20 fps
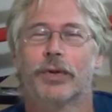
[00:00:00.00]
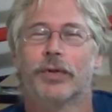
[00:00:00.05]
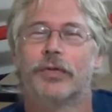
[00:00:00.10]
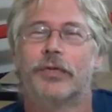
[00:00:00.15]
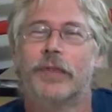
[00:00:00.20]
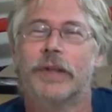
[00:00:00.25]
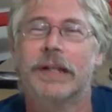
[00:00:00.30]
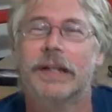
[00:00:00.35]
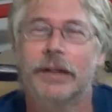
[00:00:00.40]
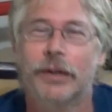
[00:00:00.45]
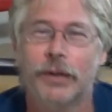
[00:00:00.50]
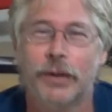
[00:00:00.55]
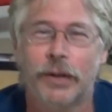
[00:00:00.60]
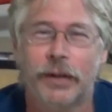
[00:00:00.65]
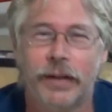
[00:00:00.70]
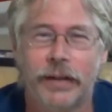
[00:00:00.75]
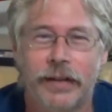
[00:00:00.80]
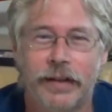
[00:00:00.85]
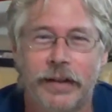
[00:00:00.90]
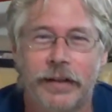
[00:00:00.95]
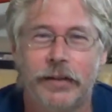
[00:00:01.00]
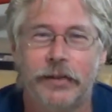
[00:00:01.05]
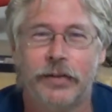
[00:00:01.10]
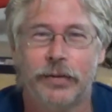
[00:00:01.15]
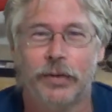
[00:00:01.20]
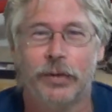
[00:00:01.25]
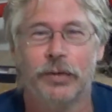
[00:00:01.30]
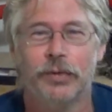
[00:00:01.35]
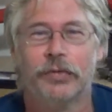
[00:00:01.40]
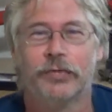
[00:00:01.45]
feet, you're going to need
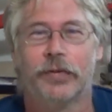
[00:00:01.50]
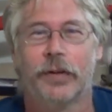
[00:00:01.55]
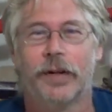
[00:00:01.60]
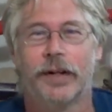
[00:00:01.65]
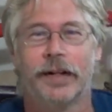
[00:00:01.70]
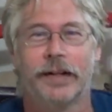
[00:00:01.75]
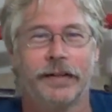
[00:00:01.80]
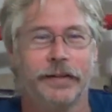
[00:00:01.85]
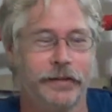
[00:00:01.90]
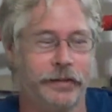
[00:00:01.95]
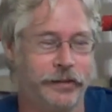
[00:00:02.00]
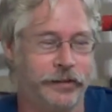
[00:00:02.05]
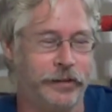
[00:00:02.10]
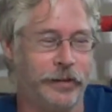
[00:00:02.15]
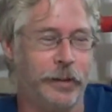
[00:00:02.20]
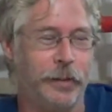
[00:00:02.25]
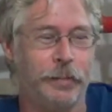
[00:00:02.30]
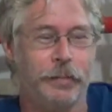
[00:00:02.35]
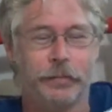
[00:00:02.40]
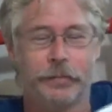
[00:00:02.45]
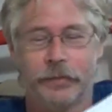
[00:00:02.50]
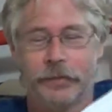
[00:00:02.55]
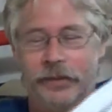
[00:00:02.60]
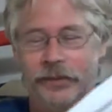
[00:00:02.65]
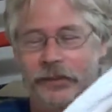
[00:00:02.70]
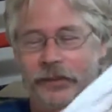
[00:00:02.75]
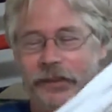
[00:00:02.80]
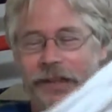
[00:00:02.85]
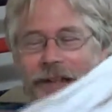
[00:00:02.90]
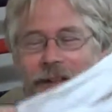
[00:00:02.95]
to find some
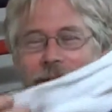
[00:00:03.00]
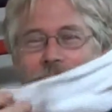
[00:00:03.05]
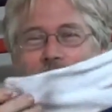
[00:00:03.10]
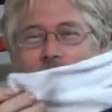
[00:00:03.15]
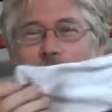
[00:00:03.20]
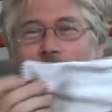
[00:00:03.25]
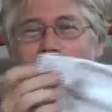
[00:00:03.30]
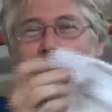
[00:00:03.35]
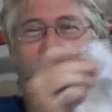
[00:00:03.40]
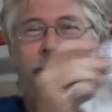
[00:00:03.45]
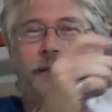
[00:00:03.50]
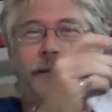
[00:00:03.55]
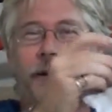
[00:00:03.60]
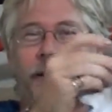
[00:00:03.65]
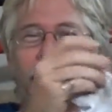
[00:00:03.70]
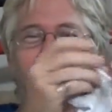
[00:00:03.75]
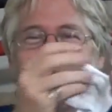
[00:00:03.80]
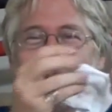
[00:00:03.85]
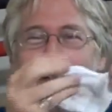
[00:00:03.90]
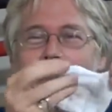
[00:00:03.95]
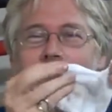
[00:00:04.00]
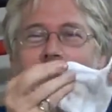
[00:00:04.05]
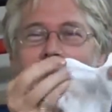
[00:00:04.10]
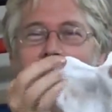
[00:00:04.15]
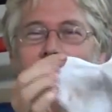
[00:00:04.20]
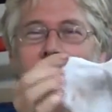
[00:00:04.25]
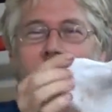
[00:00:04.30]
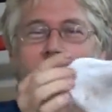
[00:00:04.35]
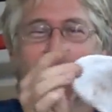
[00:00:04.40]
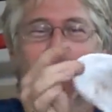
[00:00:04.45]
sandal socks,
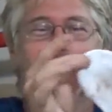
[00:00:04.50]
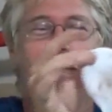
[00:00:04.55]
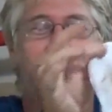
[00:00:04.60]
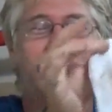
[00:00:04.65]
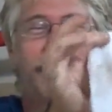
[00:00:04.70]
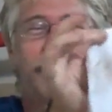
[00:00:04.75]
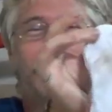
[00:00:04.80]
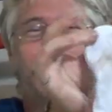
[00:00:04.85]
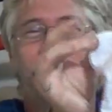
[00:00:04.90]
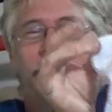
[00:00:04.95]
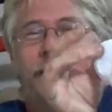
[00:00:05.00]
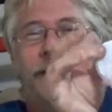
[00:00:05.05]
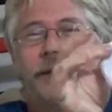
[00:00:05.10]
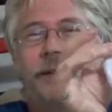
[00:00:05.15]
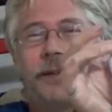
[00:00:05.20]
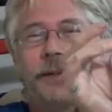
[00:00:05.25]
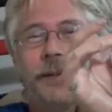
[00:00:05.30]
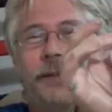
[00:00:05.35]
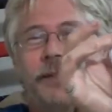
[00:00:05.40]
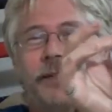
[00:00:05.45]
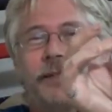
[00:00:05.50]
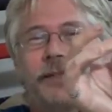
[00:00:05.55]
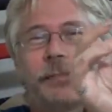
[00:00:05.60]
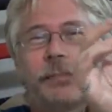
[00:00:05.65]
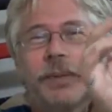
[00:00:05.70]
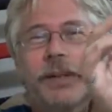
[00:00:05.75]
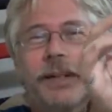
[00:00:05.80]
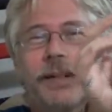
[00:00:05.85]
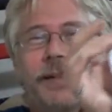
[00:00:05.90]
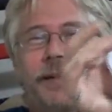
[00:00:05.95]
and those have these little
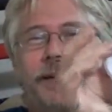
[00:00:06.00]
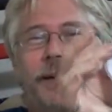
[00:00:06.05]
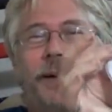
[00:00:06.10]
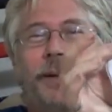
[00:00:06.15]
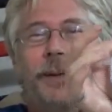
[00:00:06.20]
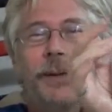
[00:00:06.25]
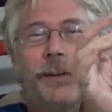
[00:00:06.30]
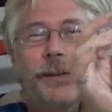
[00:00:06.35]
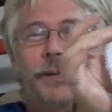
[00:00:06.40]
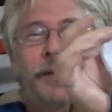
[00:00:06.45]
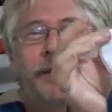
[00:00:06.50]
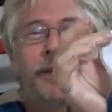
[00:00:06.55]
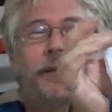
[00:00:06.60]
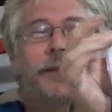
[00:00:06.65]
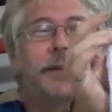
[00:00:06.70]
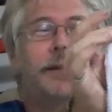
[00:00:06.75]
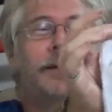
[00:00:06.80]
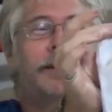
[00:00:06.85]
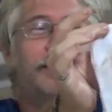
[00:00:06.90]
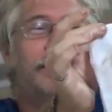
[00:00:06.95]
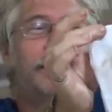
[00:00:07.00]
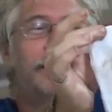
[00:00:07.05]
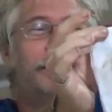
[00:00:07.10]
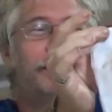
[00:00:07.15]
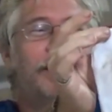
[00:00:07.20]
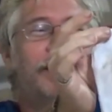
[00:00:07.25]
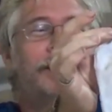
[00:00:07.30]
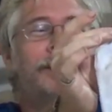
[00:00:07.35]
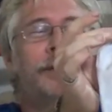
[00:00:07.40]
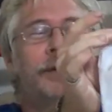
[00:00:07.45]
split toes. They're
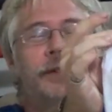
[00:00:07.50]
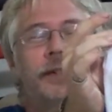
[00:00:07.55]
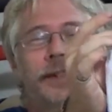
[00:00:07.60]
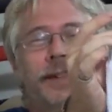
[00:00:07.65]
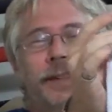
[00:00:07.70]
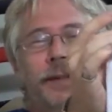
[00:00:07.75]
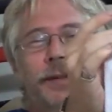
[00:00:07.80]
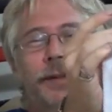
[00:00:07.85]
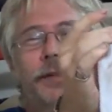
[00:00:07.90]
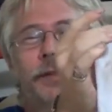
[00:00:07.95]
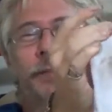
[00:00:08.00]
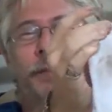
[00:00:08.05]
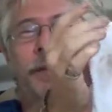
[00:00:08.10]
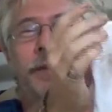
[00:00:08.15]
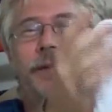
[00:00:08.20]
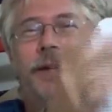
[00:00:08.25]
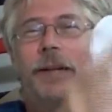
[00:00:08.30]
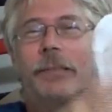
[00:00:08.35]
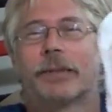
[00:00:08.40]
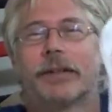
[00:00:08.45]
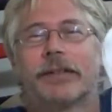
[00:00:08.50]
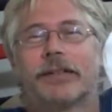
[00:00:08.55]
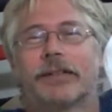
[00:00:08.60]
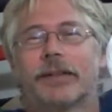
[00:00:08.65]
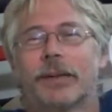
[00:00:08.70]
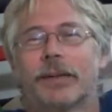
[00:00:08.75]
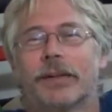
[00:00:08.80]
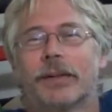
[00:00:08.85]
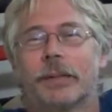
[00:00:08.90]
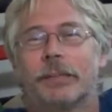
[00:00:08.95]
made for sandals, but Japanese
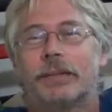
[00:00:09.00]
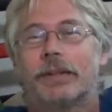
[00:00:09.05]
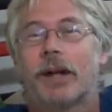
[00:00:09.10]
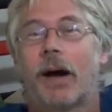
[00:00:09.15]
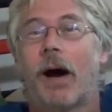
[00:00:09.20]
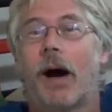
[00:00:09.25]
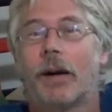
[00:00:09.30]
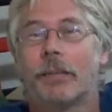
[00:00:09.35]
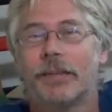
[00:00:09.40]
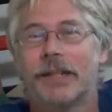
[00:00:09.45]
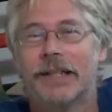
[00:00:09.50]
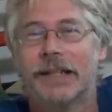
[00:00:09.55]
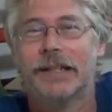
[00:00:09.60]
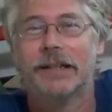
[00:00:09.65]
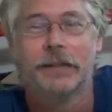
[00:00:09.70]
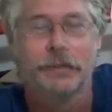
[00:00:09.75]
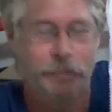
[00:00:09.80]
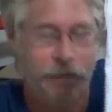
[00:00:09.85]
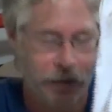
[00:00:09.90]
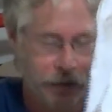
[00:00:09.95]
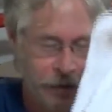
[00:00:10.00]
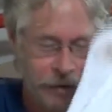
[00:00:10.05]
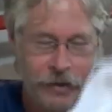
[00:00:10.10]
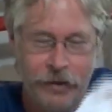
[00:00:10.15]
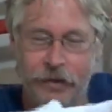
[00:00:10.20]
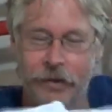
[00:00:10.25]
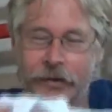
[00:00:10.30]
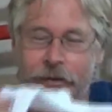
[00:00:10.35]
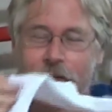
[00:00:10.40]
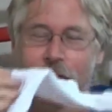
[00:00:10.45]
call them tabi.
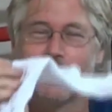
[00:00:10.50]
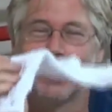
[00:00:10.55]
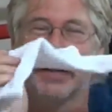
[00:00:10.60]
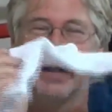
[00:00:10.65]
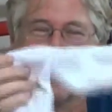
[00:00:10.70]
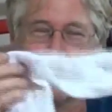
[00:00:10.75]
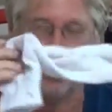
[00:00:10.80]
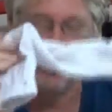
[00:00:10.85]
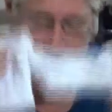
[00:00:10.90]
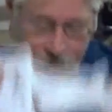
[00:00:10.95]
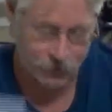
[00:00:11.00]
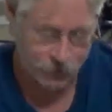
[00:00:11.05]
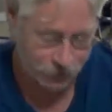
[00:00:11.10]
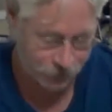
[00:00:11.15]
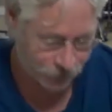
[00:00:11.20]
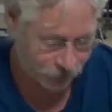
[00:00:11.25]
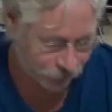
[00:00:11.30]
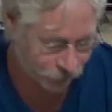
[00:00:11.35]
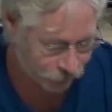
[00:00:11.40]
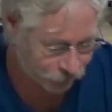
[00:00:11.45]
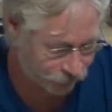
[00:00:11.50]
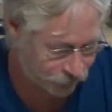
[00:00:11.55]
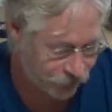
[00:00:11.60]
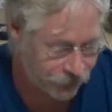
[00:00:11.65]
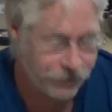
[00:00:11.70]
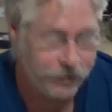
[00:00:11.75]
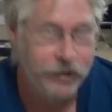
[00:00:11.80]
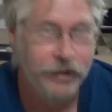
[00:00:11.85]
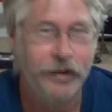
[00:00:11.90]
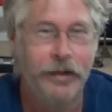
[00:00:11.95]
So you're going to need a pair of those,
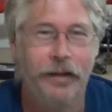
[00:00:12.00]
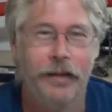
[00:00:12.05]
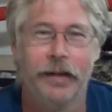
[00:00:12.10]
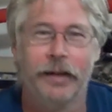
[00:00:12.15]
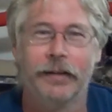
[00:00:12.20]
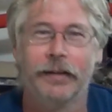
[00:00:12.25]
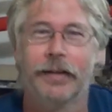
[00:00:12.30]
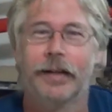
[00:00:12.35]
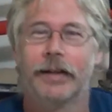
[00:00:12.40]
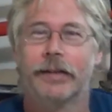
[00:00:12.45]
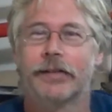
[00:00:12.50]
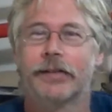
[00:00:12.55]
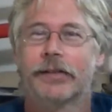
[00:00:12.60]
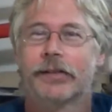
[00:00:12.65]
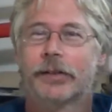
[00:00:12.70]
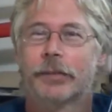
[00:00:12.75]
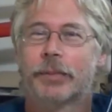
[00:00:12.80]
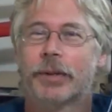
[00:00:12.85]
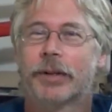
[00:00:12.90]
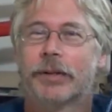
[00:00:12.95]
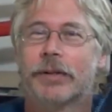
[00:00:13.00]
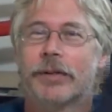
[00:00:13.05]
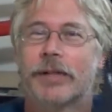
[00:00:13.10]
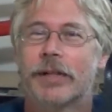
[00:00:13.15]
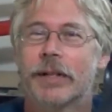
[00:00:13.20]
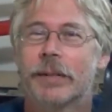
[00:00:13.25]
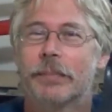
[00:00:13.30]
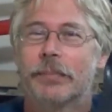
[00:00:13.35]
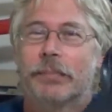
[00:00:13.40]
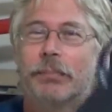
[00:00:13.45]
and then just a pair of
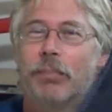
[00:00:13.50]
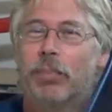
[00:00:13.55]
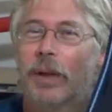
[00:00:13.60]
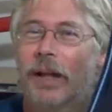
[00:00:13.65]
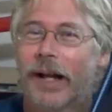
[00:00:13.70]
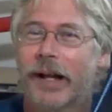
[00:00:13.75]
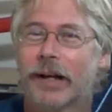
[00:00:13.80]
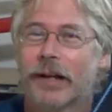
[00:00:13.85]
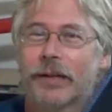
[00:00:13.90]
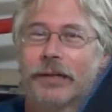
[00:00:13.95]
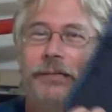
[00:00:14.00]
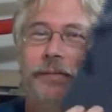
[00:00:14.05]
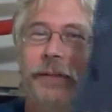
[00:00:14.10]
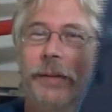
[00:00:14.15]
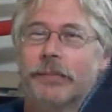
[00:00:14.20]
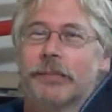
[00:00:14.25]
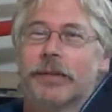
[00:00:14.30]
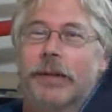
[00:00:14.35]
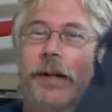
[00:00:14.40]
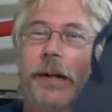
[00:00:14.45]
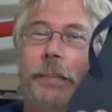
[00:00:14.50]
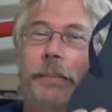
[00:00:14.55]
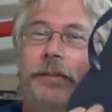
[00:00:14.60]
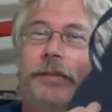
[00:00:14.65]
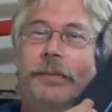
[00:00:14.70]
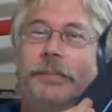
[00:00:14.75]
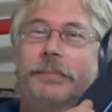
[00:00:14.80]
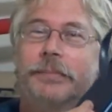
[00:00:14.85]
cheap black flip-flops.